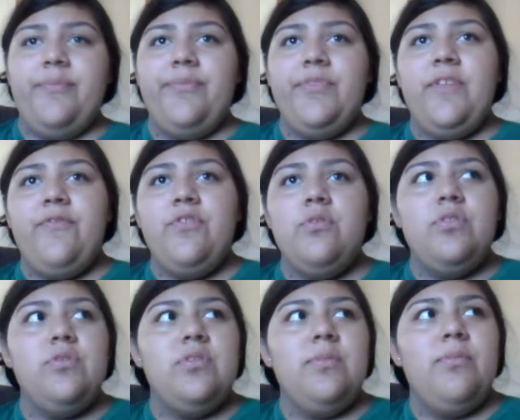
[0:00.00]
If you
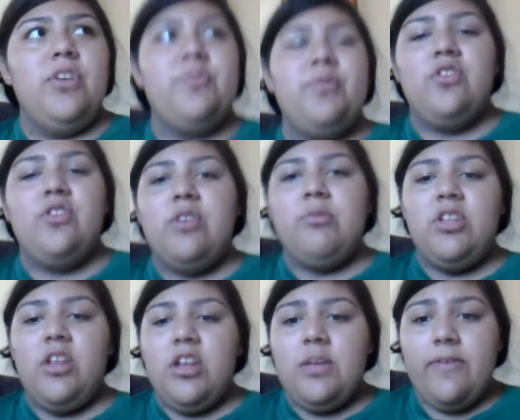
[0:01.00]
use the marshmallow cream, it's
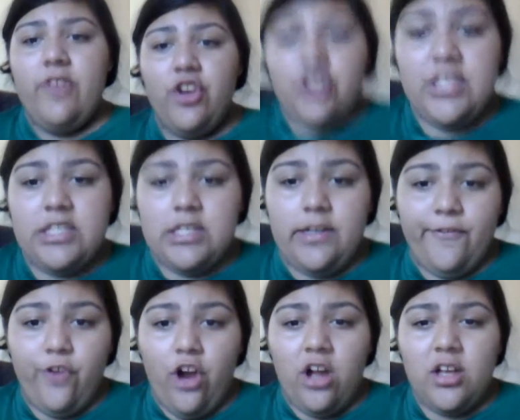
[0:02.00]
not gonna be very easy to
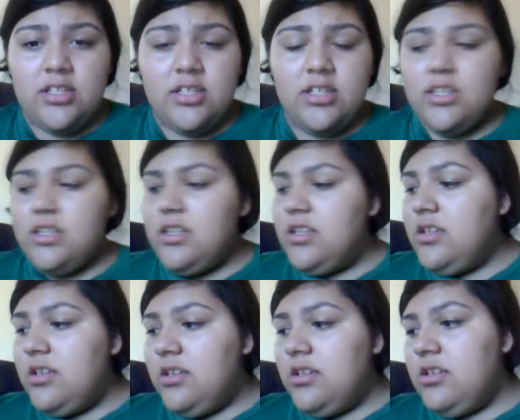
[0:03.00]
frost.
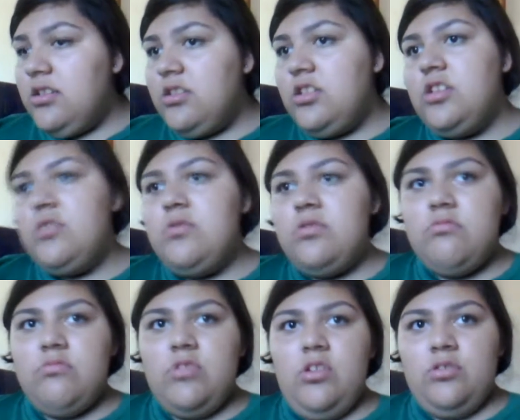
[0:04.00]
To
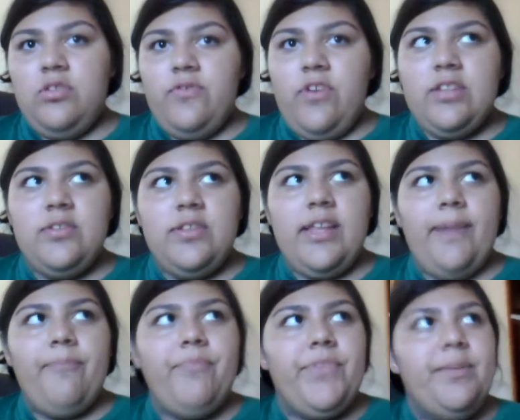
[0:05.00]
frost with that.
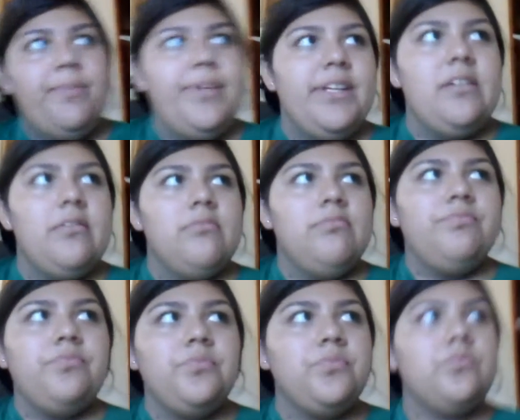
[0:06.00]
But
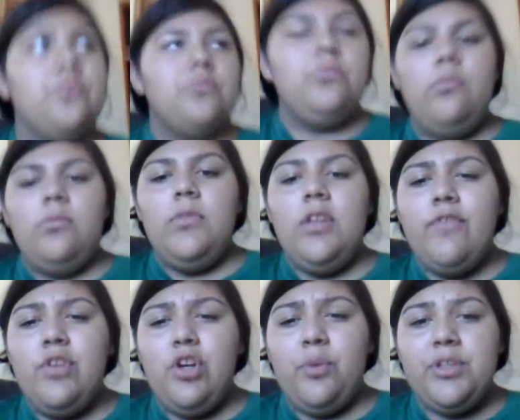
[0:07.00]
if
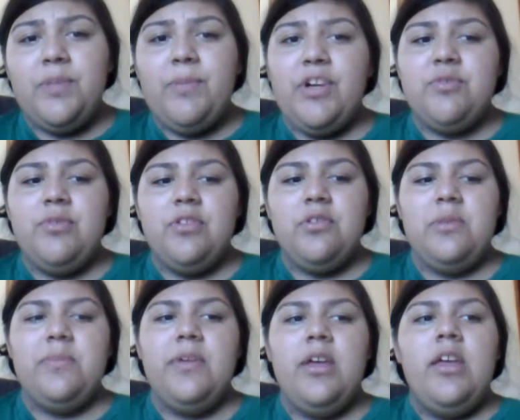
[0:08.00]
you don't put the marshmallow
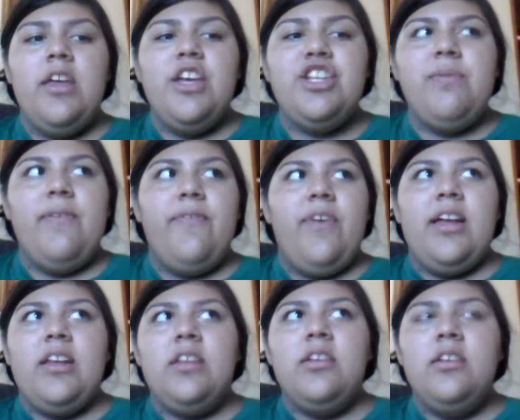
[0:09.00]
cream, it should be fine.